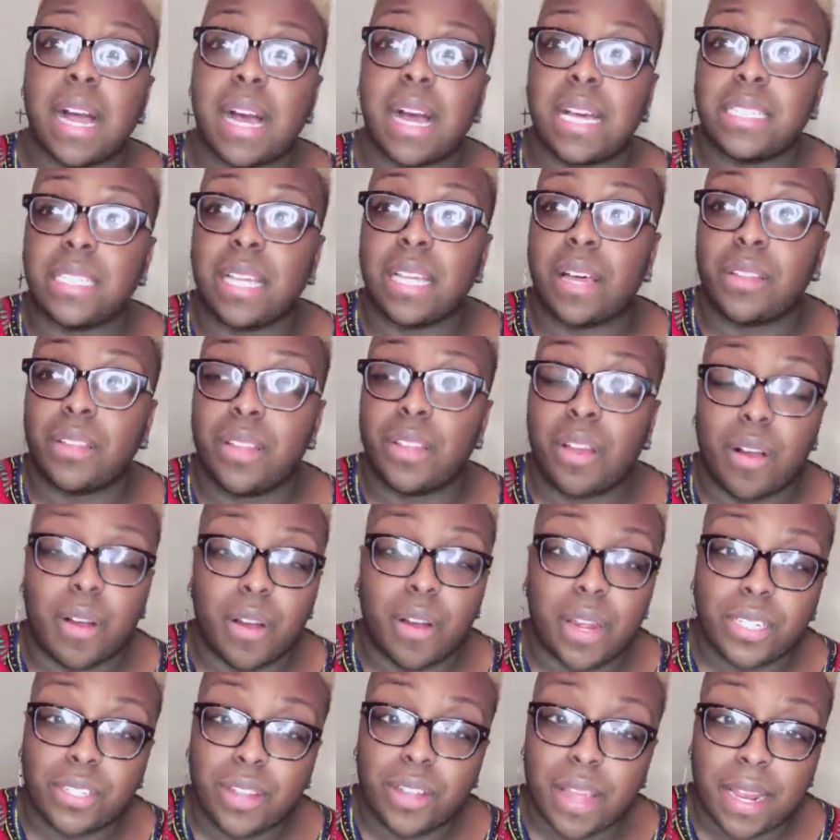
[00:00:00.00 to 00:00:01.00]
I saw
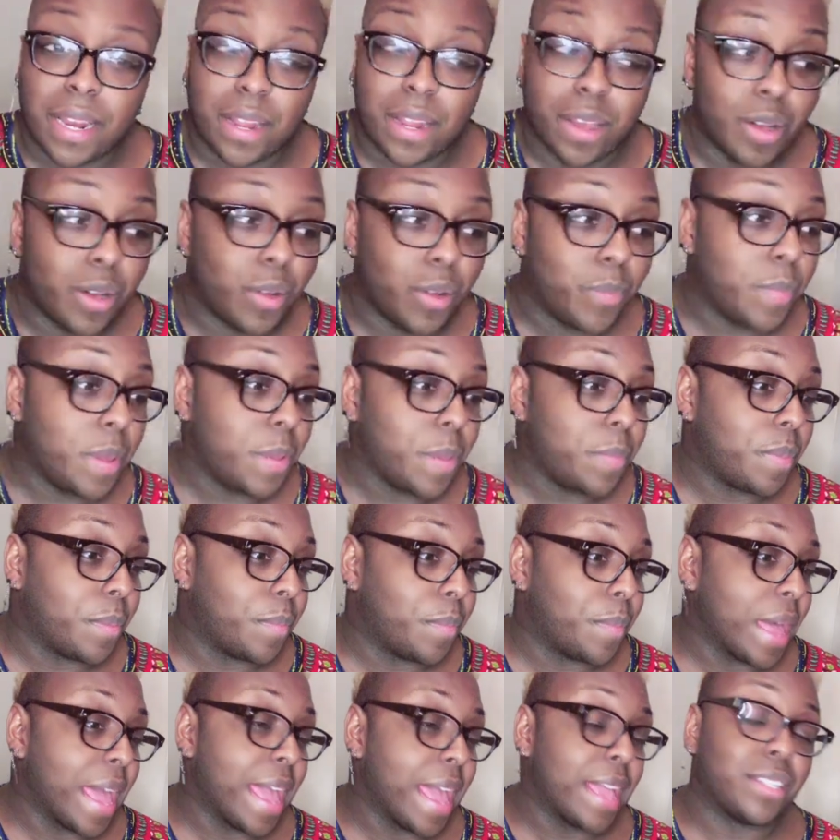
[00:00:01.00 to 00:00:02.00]
Lauren trying to hold
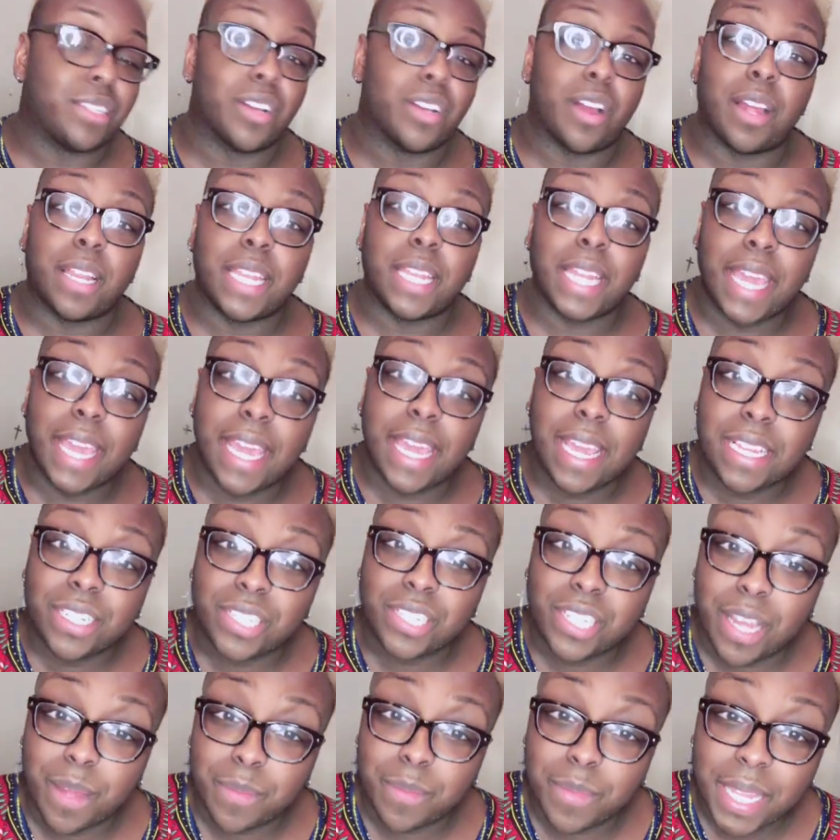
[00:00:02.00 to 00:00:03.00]
people back.
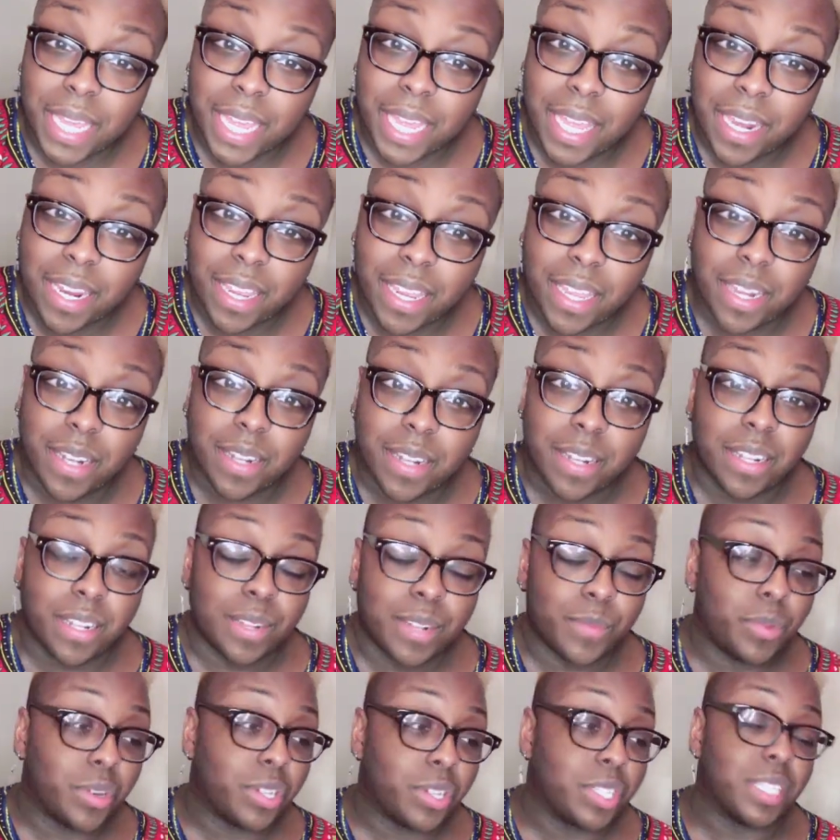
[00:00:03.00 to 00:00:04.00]
Darlene jumped in and
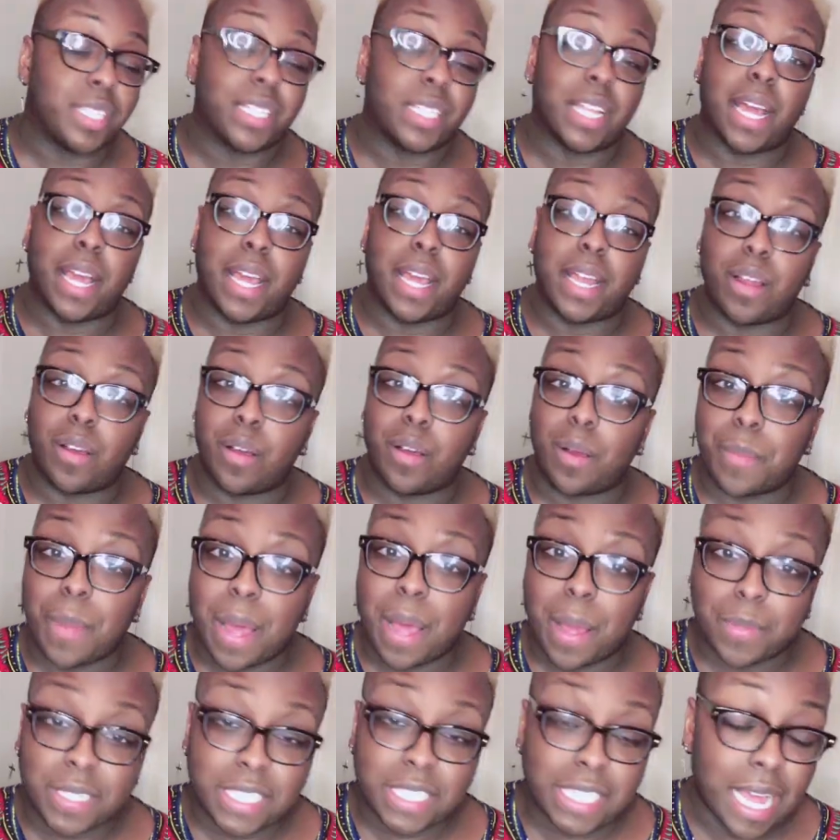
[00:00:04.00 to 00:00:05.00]
pushed his aunt on her
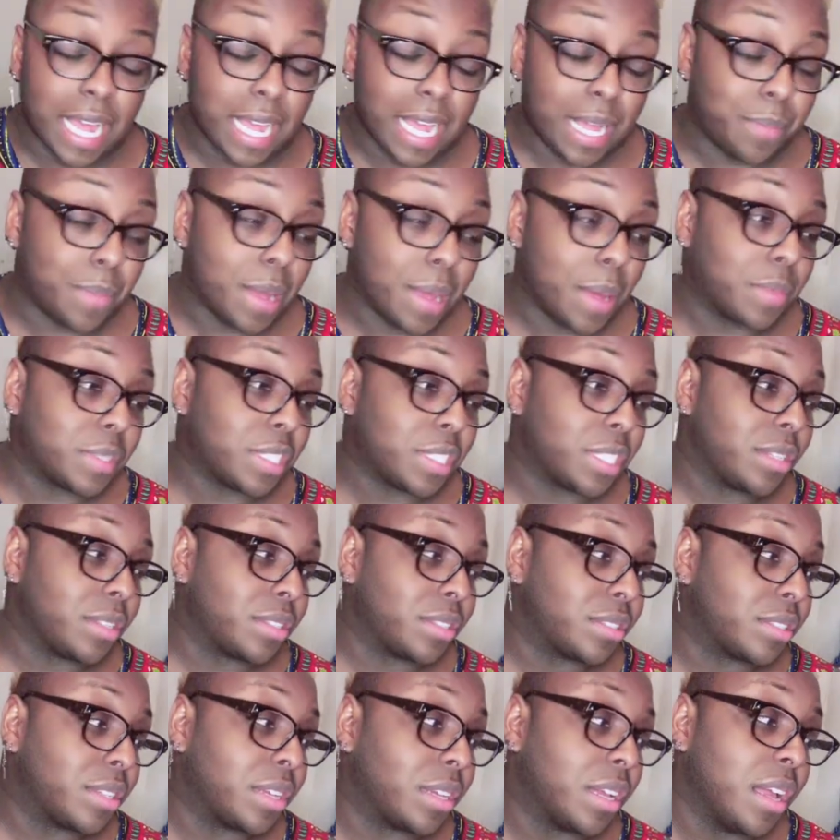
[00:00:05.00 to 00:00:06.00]
mama's side, her mama's
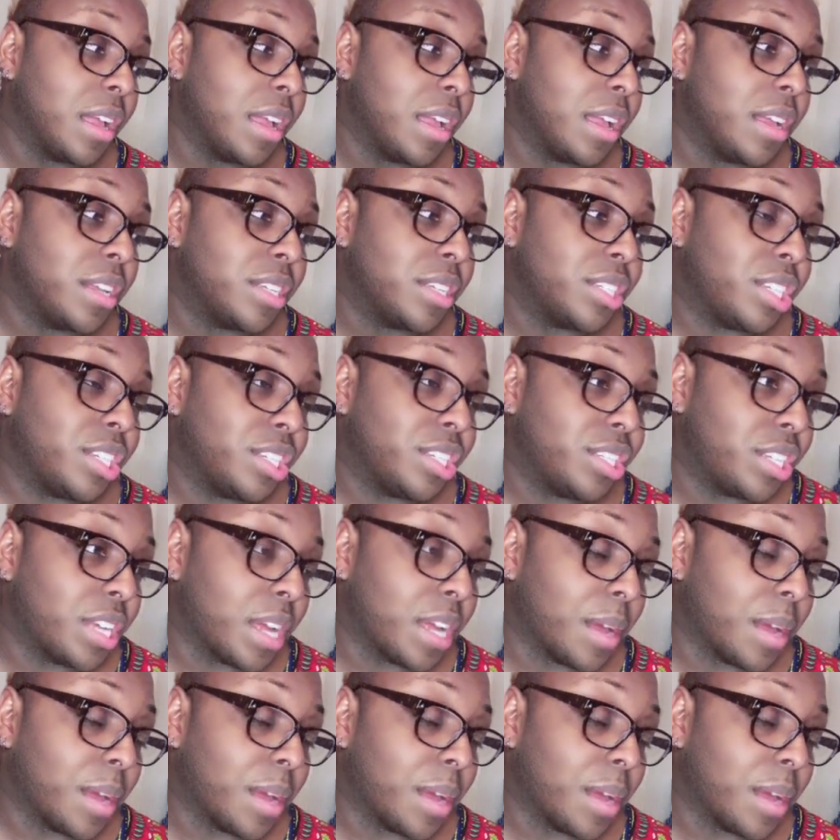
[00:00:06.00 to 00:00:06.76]
sister. She